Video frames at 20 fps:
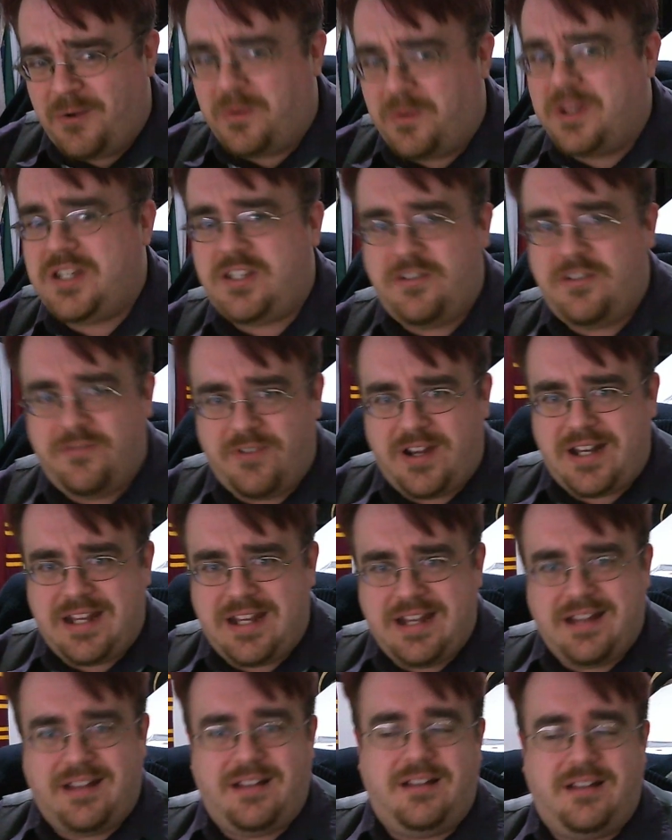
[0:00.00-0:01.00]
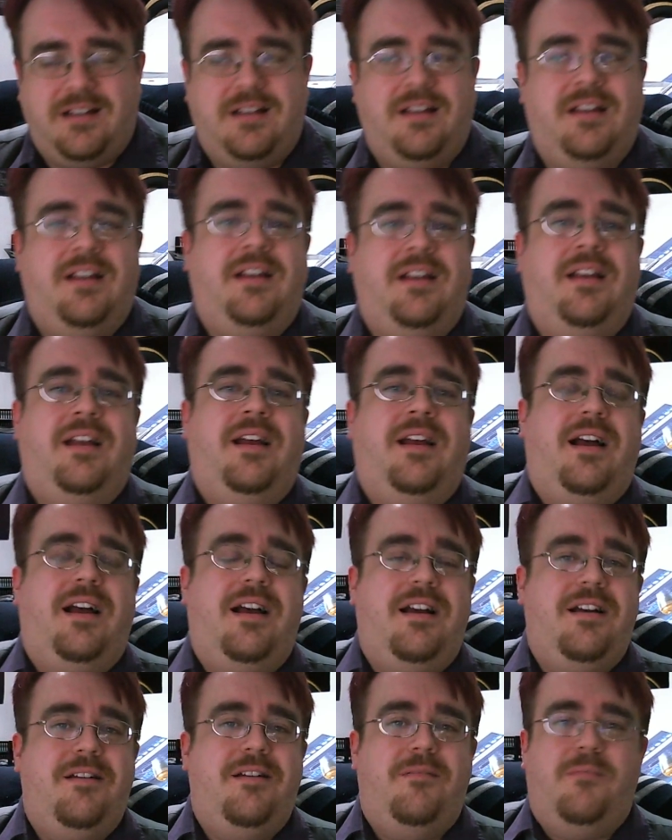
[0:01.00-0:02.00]
once you've read it.
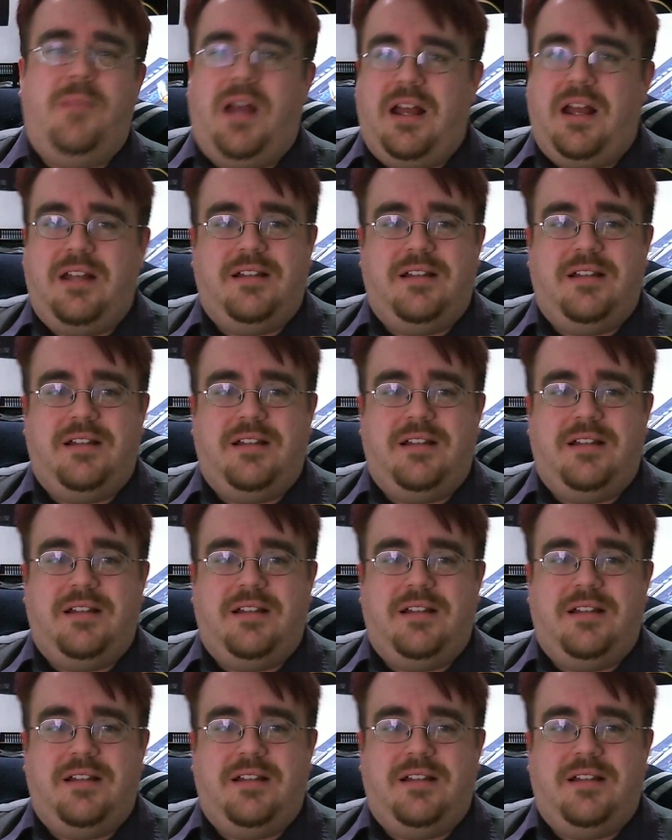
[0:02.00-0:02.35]
I'm